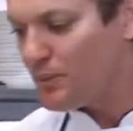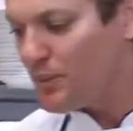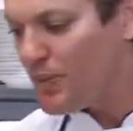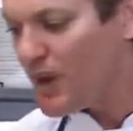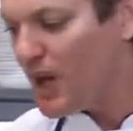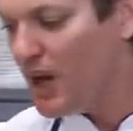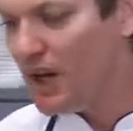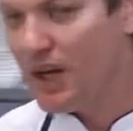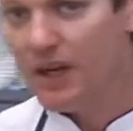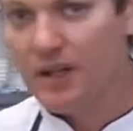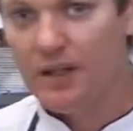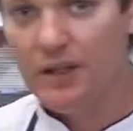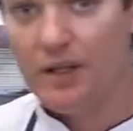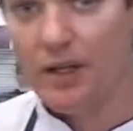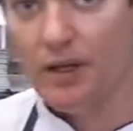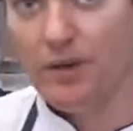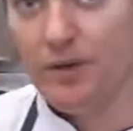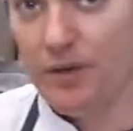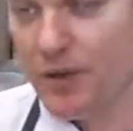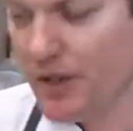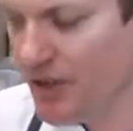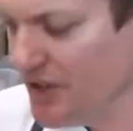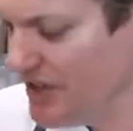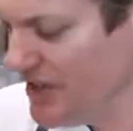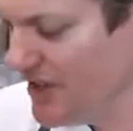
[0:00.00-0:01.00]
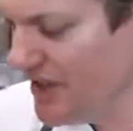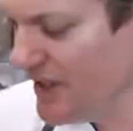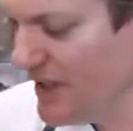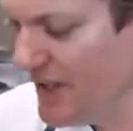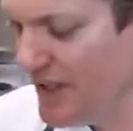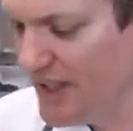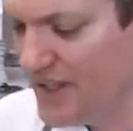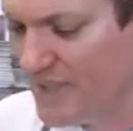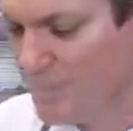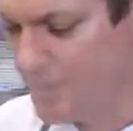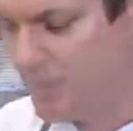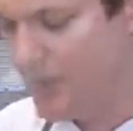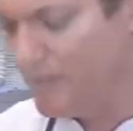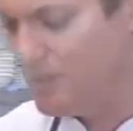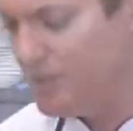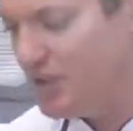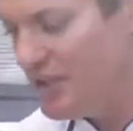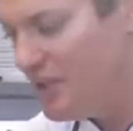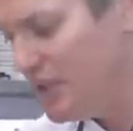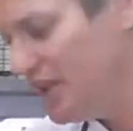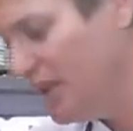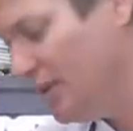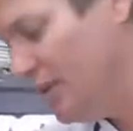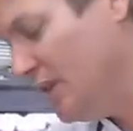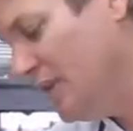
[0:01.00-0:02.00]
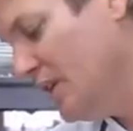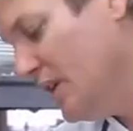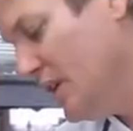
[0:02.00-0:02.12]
I don't know if you can see this, but I'm just going to